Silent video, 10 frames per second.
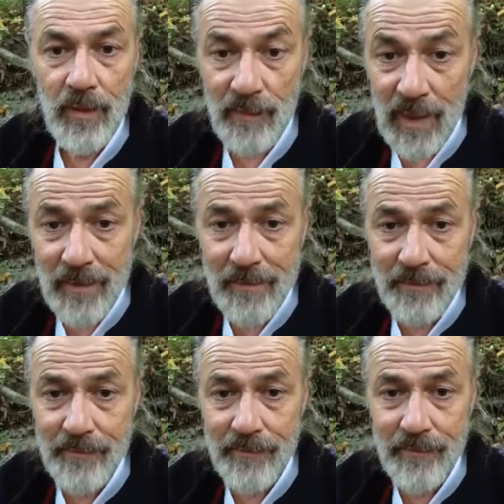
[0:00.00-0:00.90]
All right?
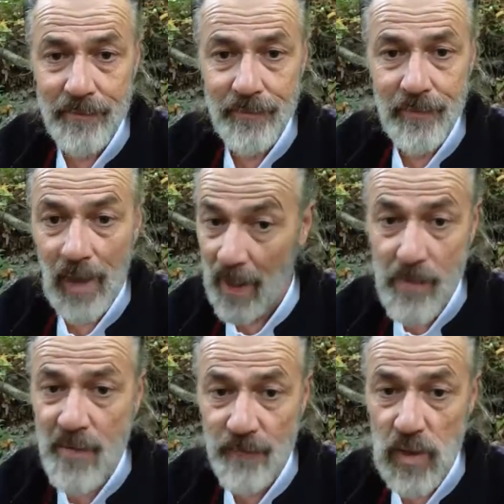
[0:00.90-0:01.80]

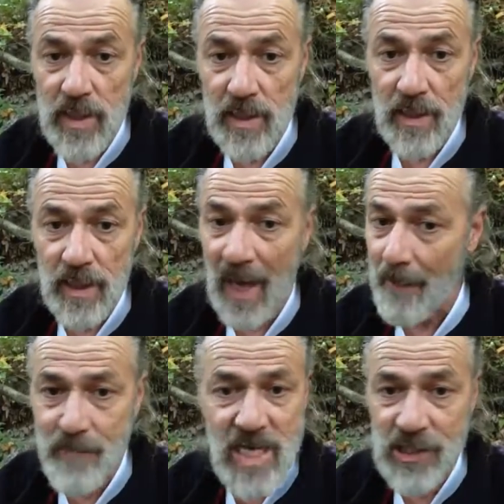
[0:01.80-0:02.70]
I'm your friend.
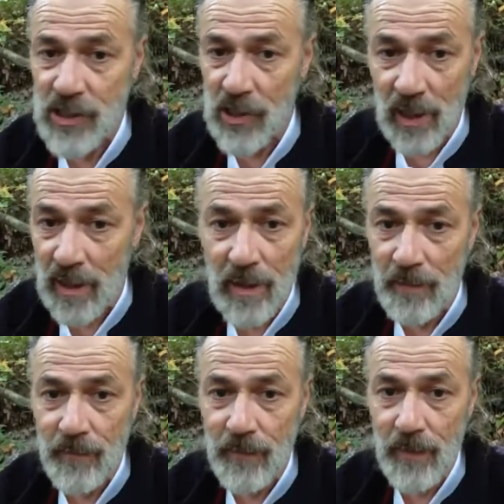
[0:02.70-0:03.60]
I piss you
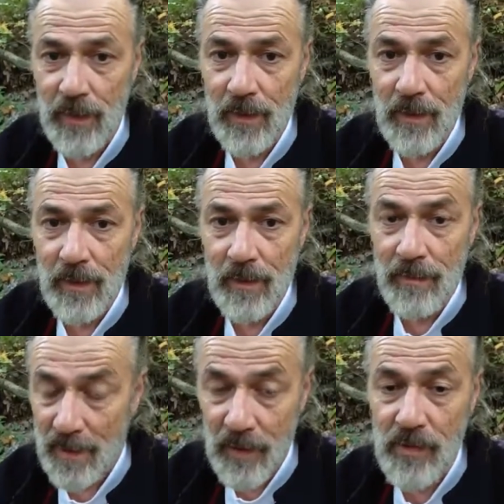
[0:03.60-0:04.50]
off,
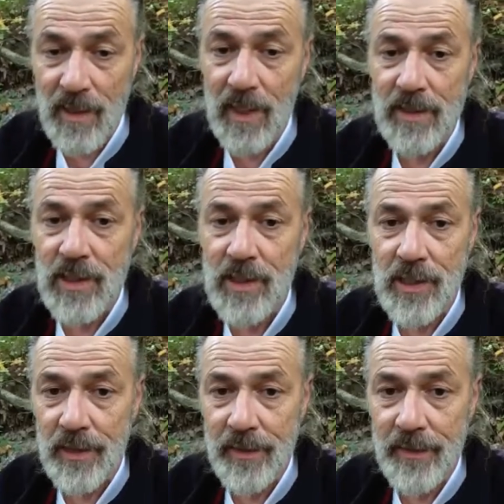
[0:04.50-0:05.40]
but I'm a
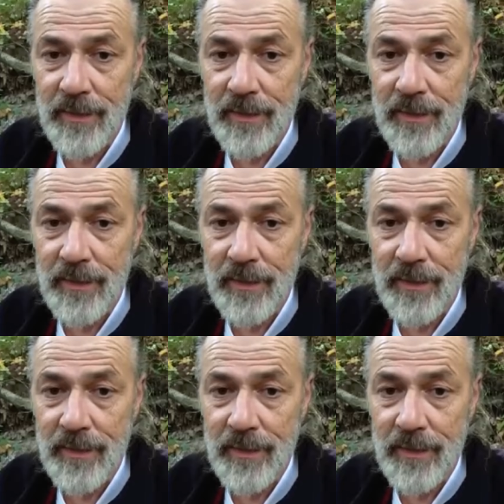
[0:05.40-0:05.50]
humanitarian.